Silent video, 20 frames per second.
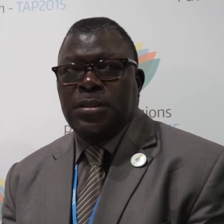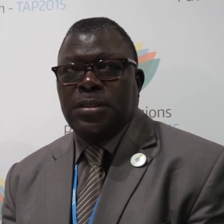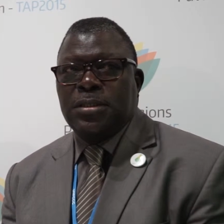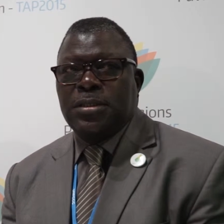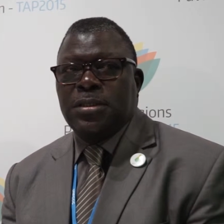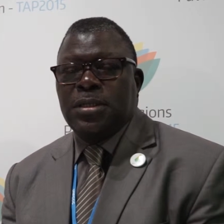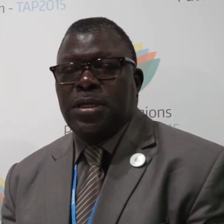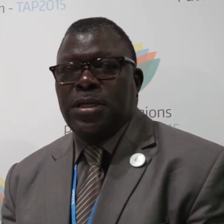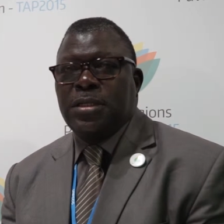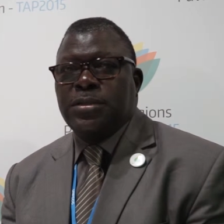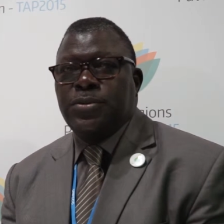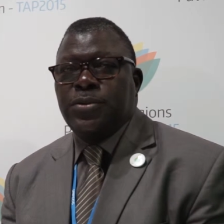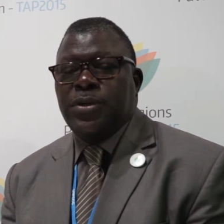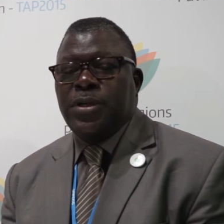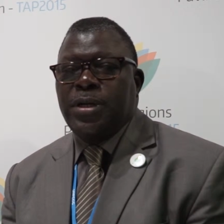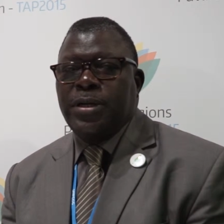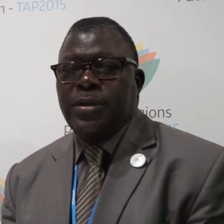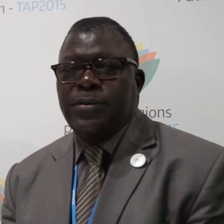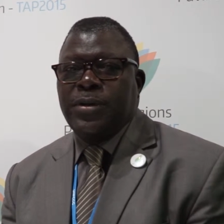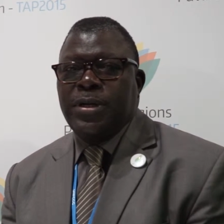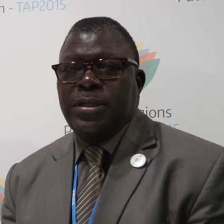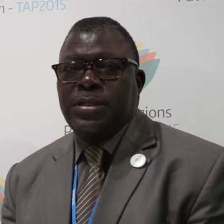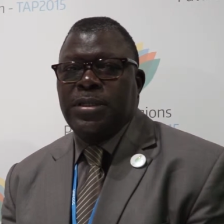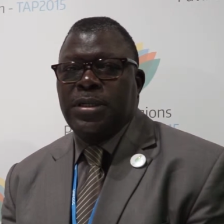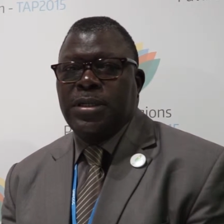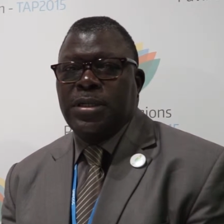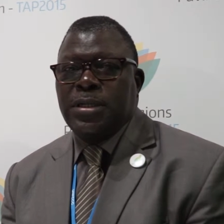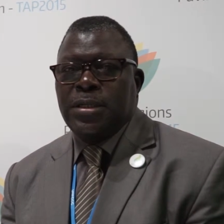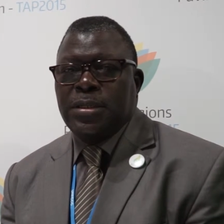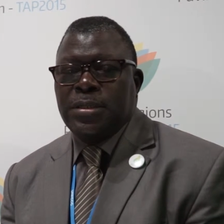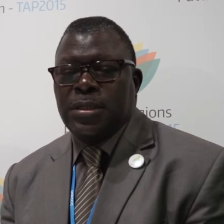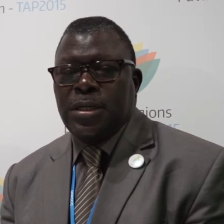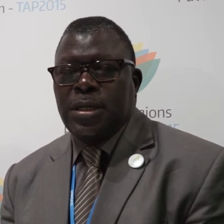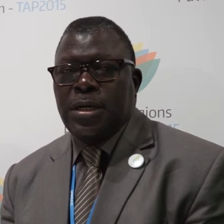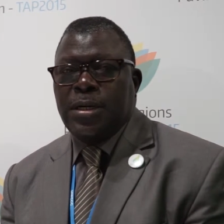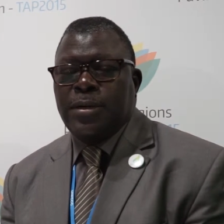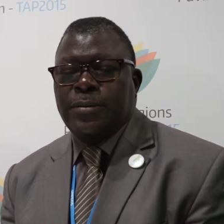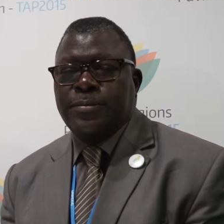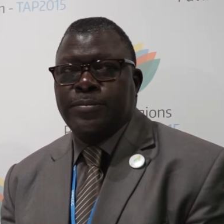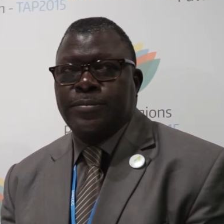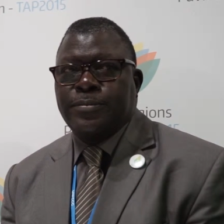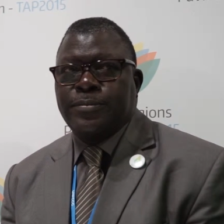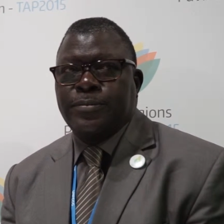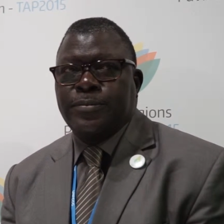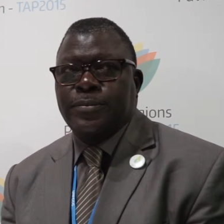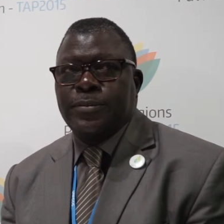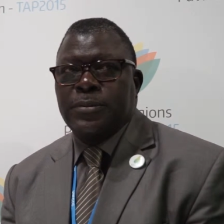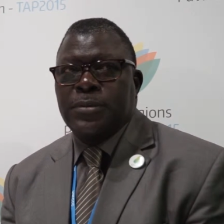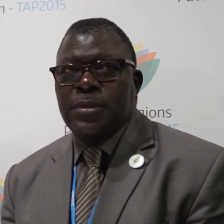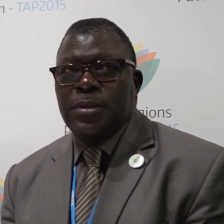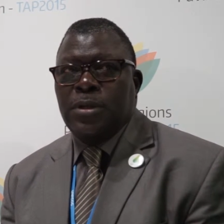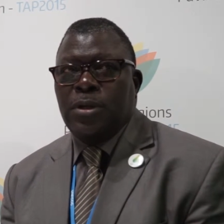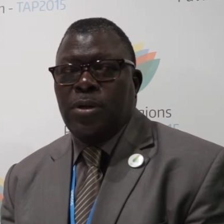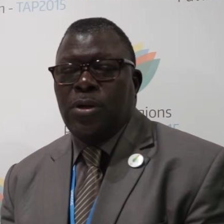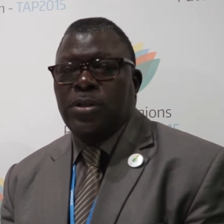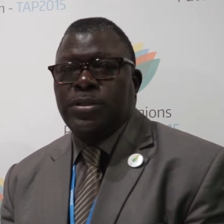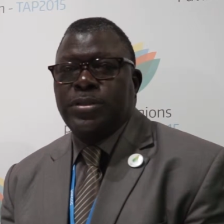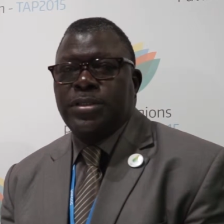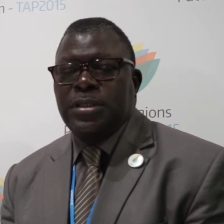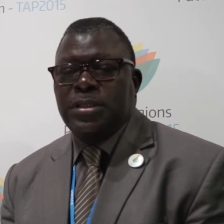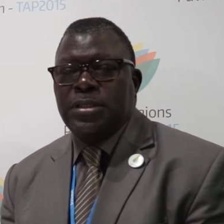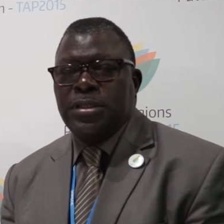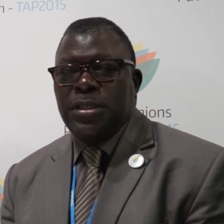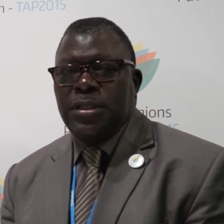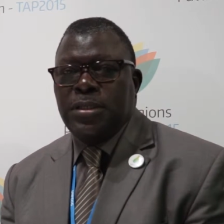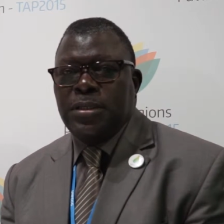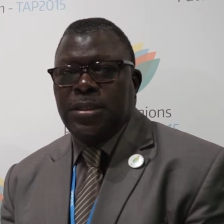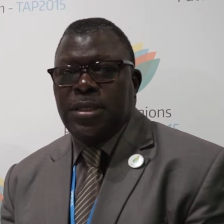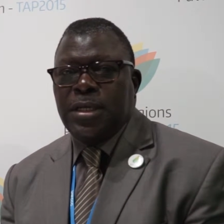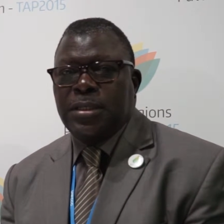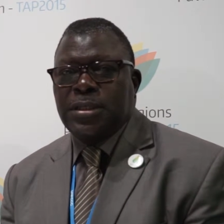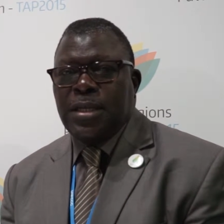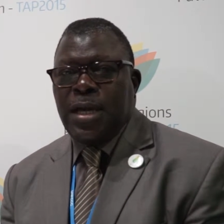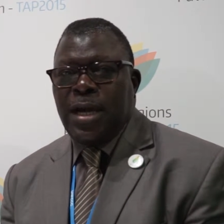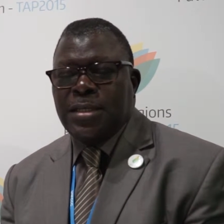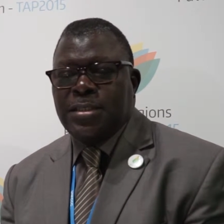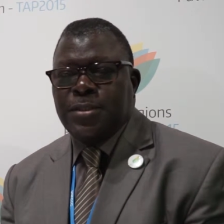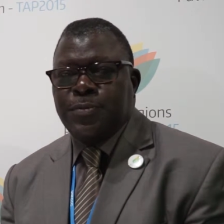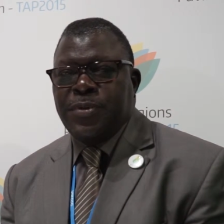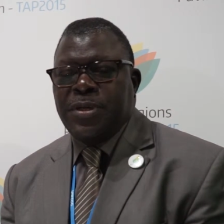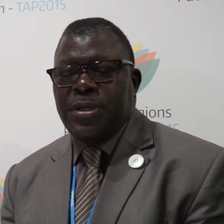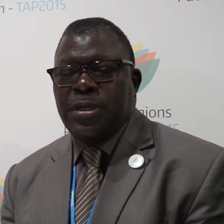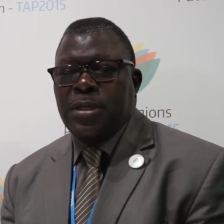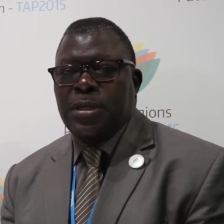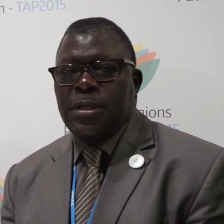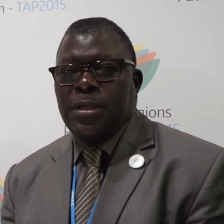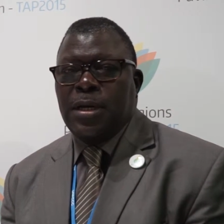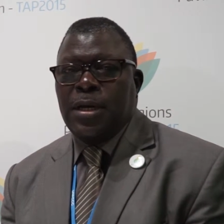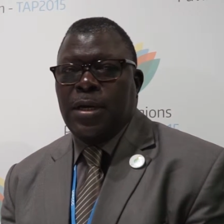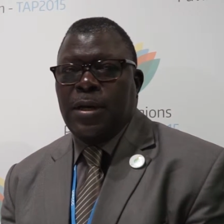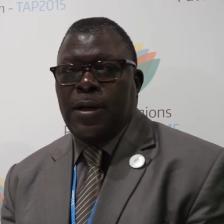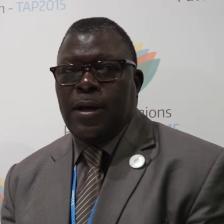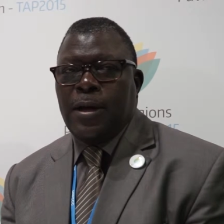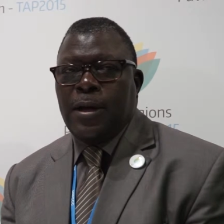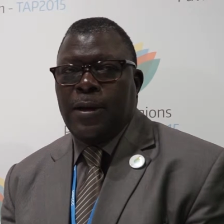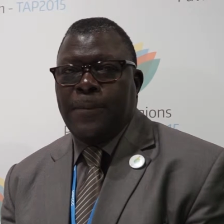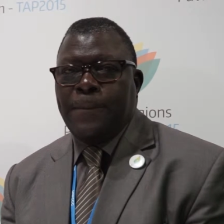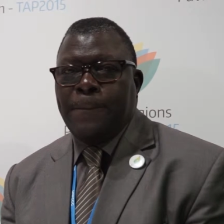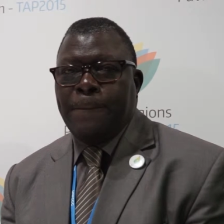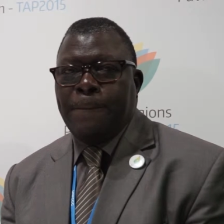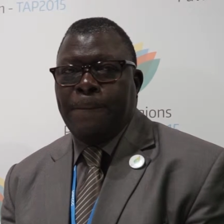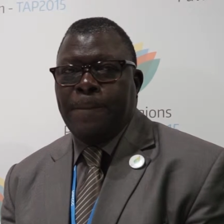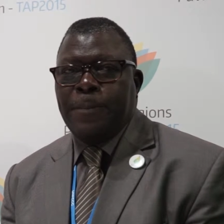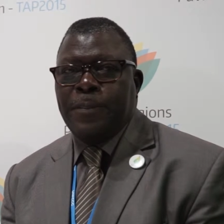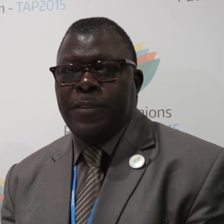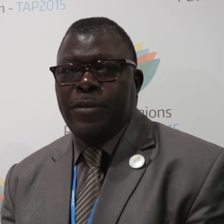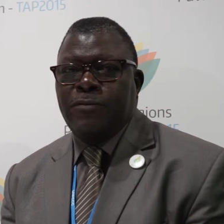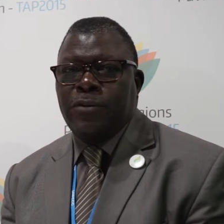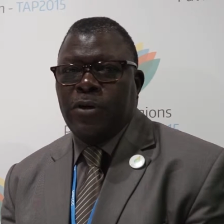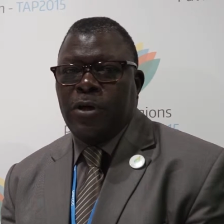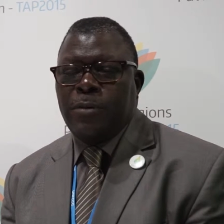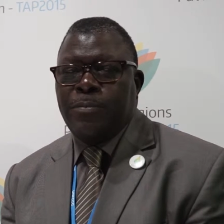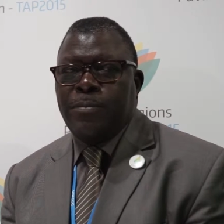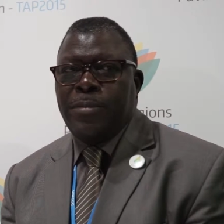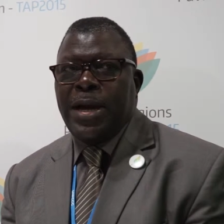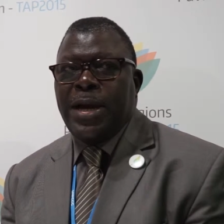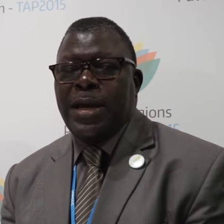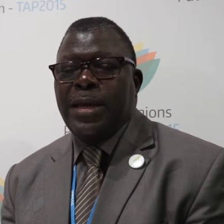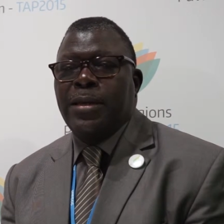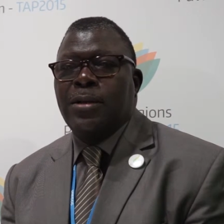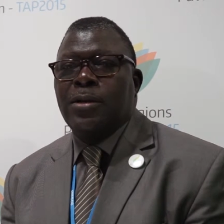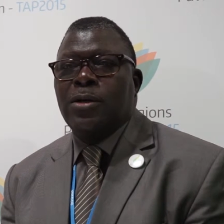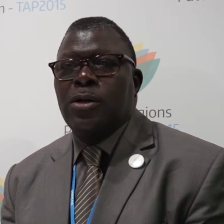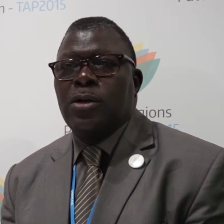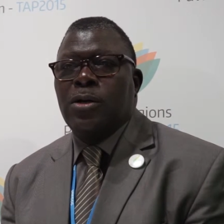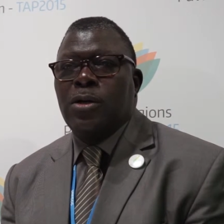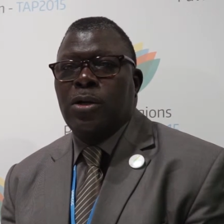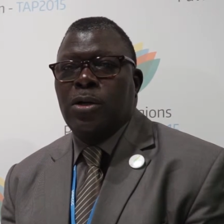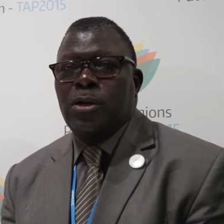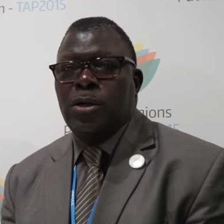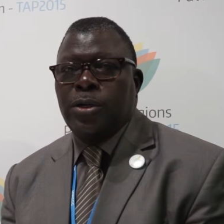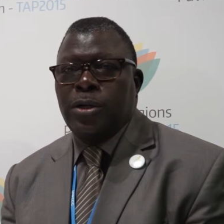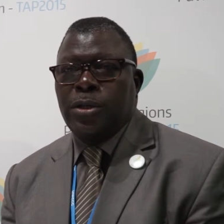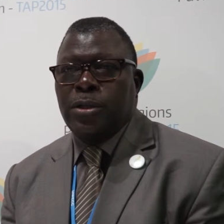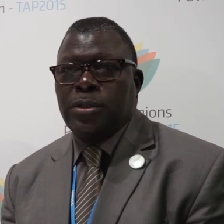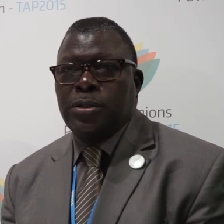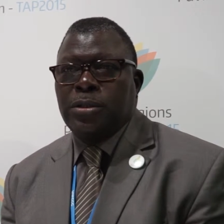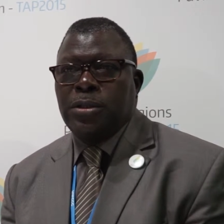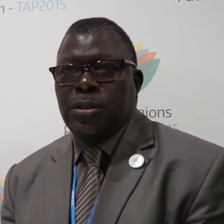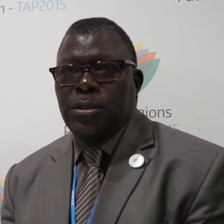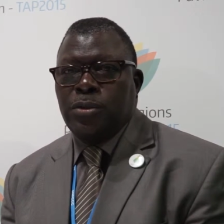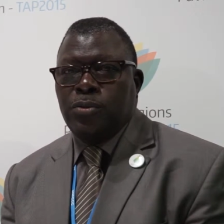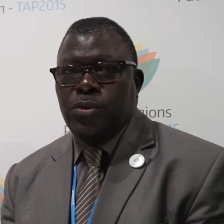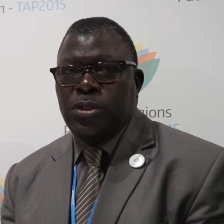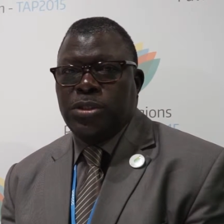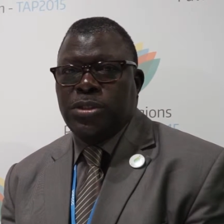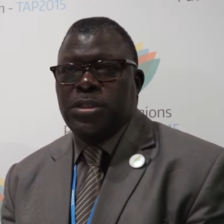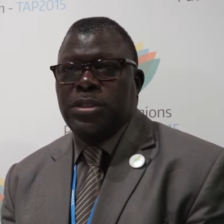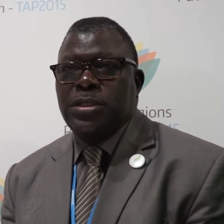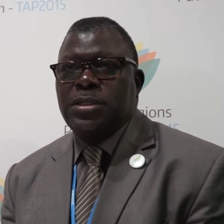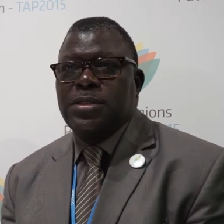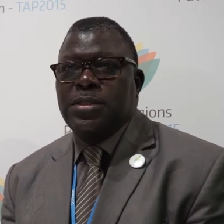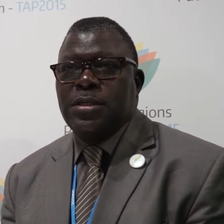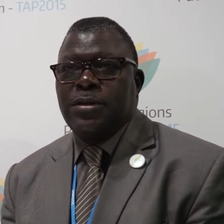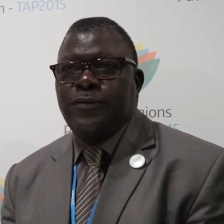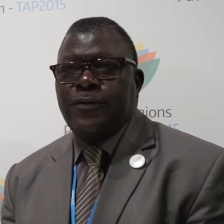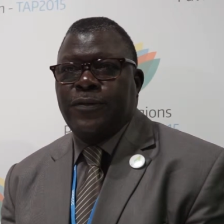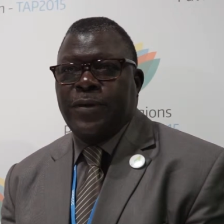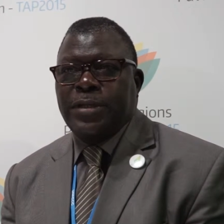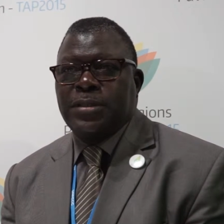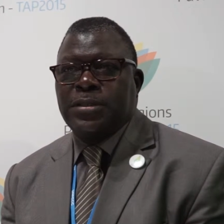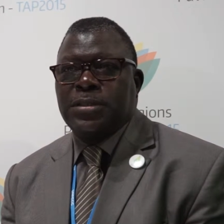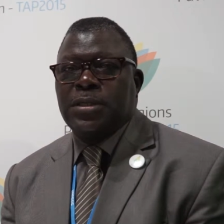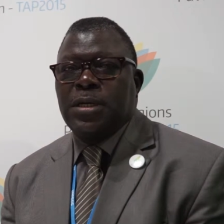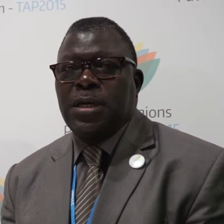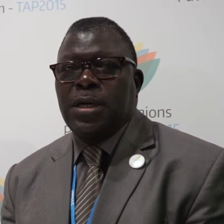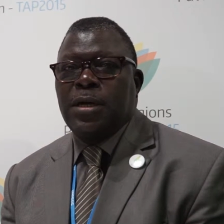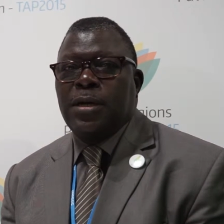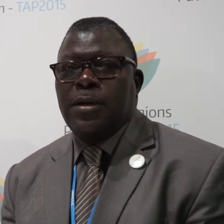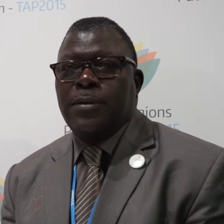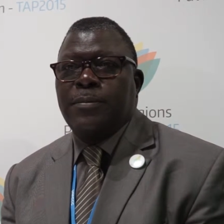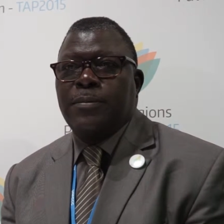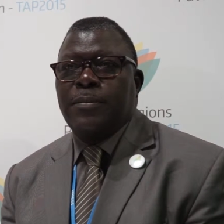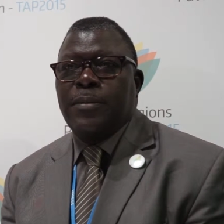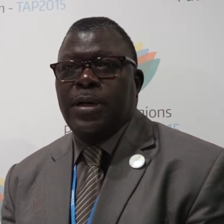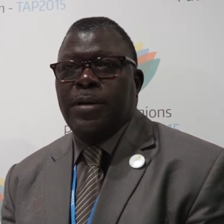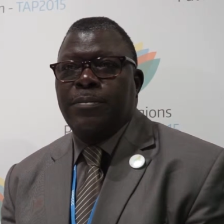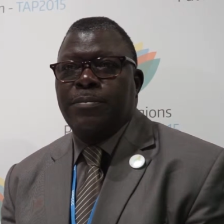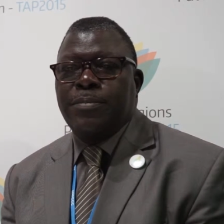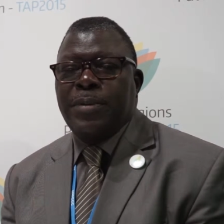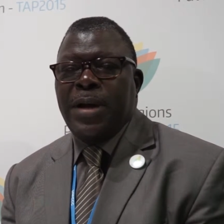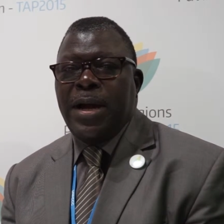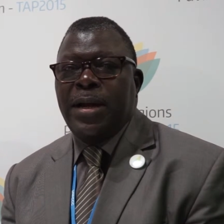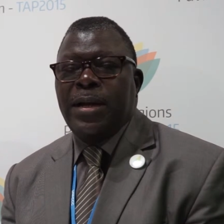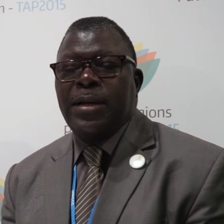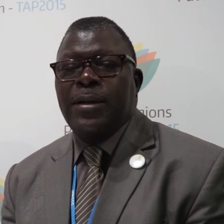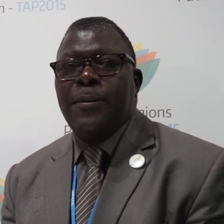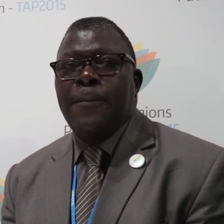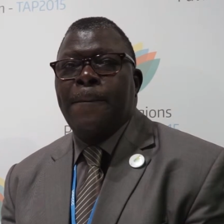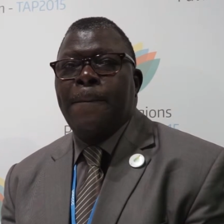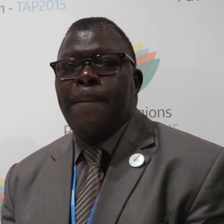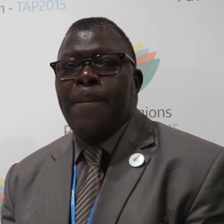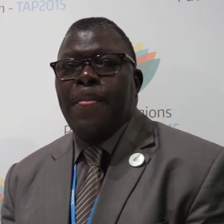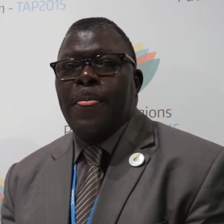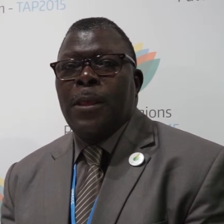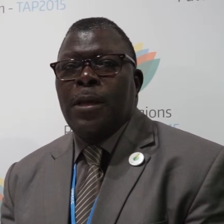It's a 300-year old city that has been developed by the colon, which is the French Empire.